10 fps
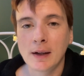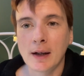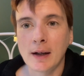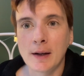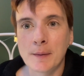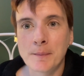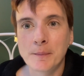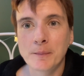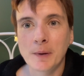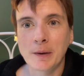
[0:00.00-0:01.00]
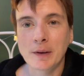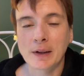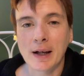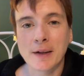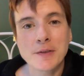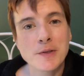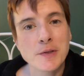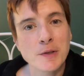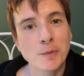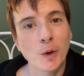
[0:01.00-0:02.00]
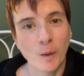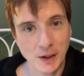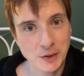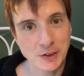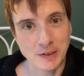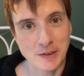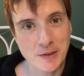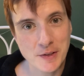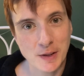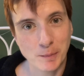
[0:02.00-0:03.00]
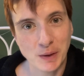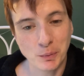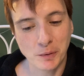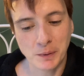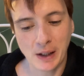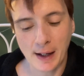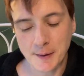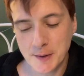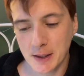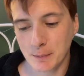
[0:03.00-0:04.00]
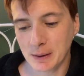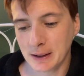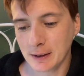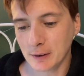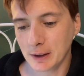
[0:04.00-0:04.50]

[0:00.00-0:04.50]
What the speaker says: I'm going to answer some questions that people have been asking me